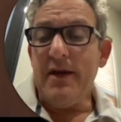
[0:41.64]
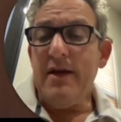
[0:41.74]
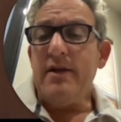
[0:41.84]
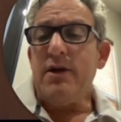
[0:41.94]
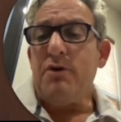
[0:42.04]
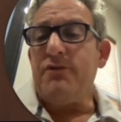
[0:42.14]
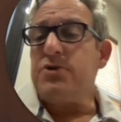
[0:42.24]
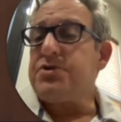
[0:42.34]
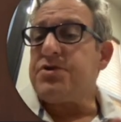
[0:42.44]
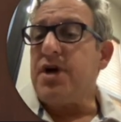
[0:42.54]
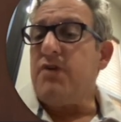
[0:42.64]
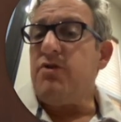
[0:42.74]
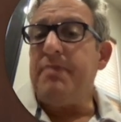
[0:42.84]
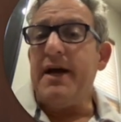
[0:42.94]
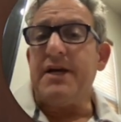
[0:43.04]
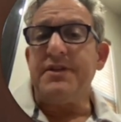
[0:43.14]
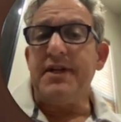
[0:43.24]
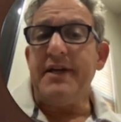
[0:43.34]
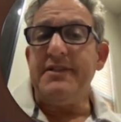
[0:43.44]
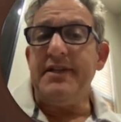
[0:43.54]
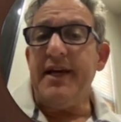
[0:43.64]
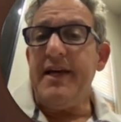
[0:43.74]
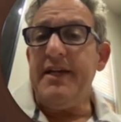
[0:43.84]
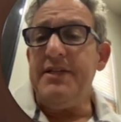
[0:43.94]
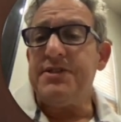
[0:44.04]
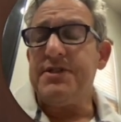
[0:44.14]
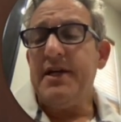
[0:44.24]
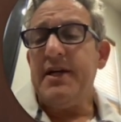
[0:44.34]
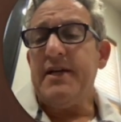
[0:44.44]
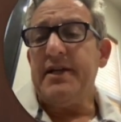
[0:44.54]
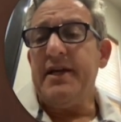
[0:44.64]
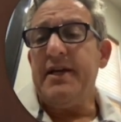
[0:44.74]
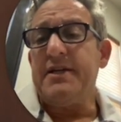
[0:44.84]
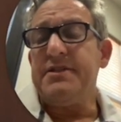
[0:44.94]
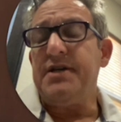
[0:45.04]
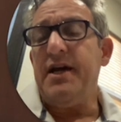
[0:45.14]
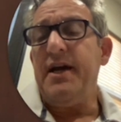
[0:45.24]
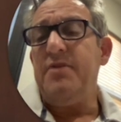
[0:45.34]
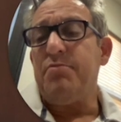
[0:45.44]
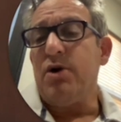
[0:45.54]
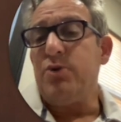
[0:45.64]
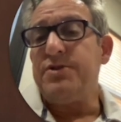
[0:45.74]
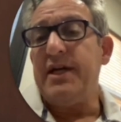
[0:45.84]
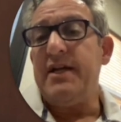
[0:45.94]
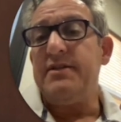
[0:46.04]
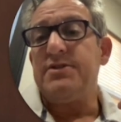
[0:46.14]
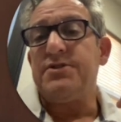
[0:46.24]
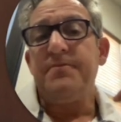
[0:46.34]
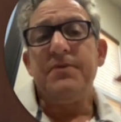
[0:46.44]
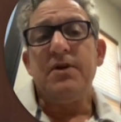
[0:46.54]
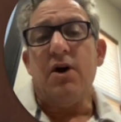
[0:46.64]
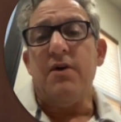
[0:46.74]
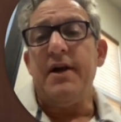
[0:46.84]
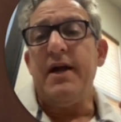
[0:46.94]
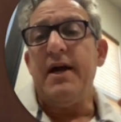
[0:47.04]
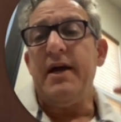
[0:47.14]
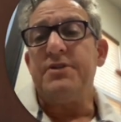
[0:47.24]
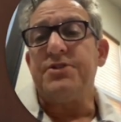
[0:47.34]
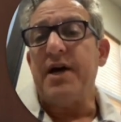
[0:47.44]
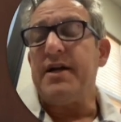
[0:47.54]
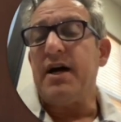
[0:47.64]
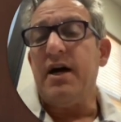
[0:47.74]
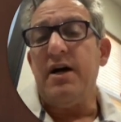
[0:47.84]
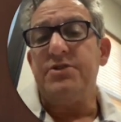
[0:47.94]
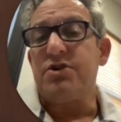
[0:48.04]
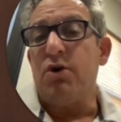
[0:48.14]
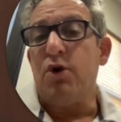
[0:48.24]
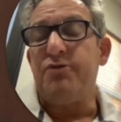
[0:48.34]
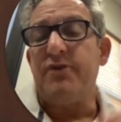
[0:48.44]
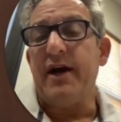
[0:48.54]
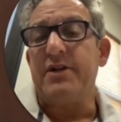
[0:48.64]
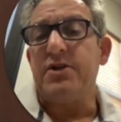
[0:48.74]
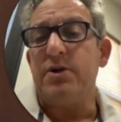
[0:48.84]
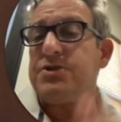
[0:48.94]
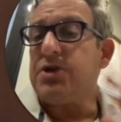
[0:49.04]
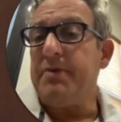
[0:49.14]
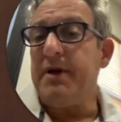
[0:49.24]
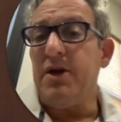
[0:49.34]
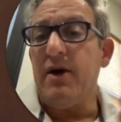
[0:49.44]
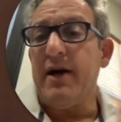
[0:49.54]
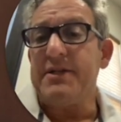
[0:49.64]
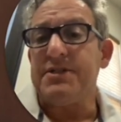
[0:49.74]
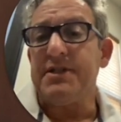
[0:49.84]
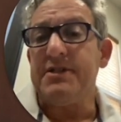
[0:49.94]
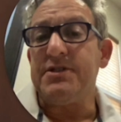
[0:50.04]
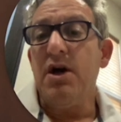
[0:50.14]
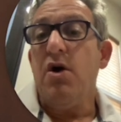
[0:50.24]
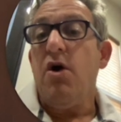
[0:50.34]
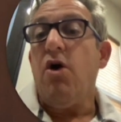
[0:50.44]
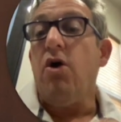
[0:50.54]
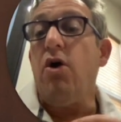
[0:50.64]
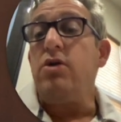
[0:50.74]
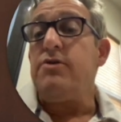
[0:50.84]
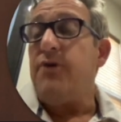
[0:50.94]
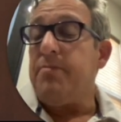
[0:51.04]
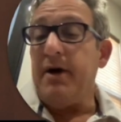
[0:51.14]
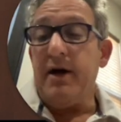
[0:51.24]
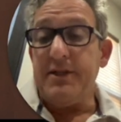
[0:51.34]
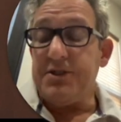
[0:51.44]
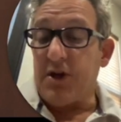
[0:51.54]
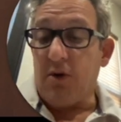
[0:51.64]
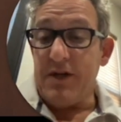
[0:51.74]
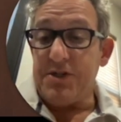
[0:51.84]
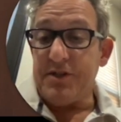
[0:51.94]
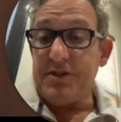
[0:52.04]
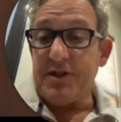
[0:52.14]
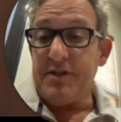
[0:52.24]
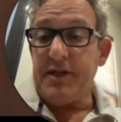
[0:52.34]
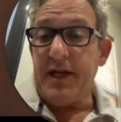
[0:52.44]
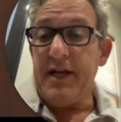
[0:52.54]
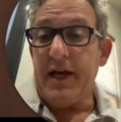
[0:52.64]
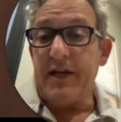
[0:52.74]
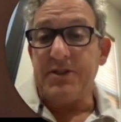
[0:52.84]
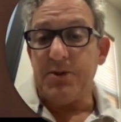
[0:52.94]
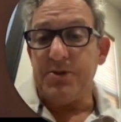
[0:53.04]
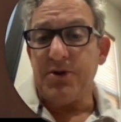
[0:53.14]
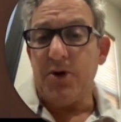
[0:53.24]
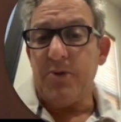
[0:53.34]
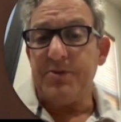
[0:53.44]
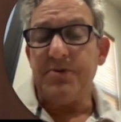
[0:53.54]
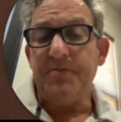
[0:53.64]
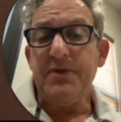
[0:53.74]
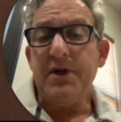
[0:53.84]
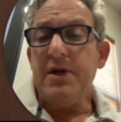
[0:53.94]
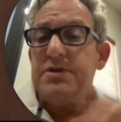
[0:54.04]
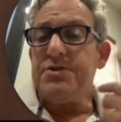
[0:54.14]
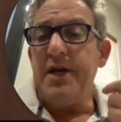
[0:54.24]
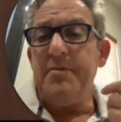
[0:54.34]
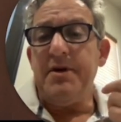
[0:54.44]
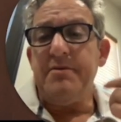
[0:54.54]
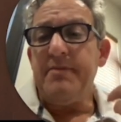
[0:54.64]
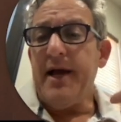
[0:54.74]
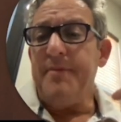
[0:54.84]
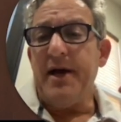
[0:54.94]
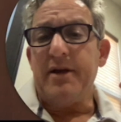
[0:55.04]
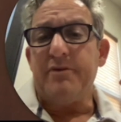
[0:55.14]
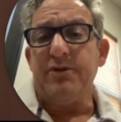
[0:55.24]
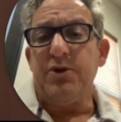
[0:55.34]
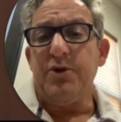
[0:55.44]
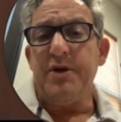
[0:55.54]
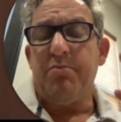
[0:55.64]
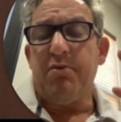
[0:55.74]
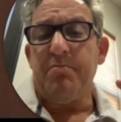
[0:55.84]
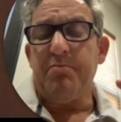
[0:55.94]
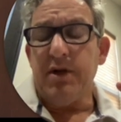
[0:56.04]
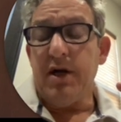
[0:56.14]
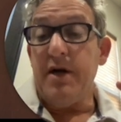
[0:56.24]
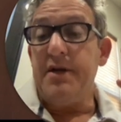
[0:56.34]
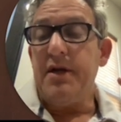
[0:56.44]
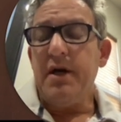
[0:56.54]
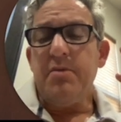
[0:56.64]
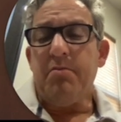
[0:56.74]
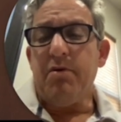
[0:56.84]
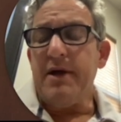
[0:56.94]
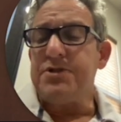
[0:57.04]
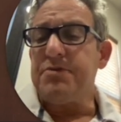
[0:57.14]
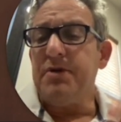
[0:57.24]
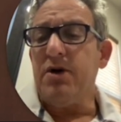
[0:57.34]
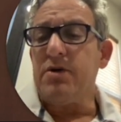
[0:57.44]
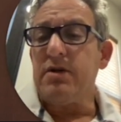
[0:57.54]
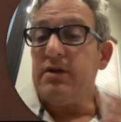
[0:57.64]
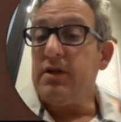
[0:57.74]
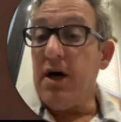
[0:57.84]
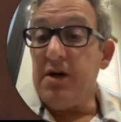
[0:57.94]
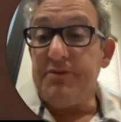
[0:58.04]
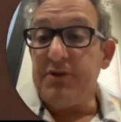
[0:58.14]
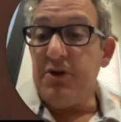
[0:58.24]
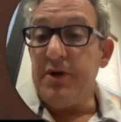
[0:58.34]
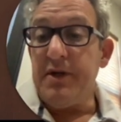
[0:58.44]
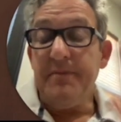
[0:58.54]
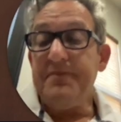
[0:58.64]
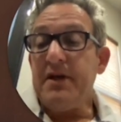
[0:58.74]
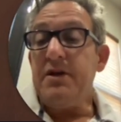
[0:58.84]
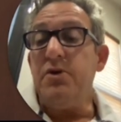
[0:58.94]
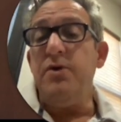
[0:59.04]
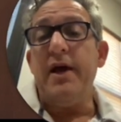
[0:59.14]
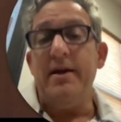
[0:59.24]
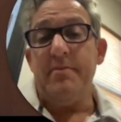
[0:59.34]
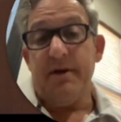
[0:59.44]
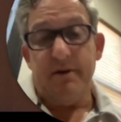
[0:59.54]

They were first discovered back in the 1980s, and they contain proteins, RNA, cytokines, growth factors, amino acids. All of our body secretions contain exosomes. Semen, amniotic fluid, blood, breast milk, lung fluid, you name it,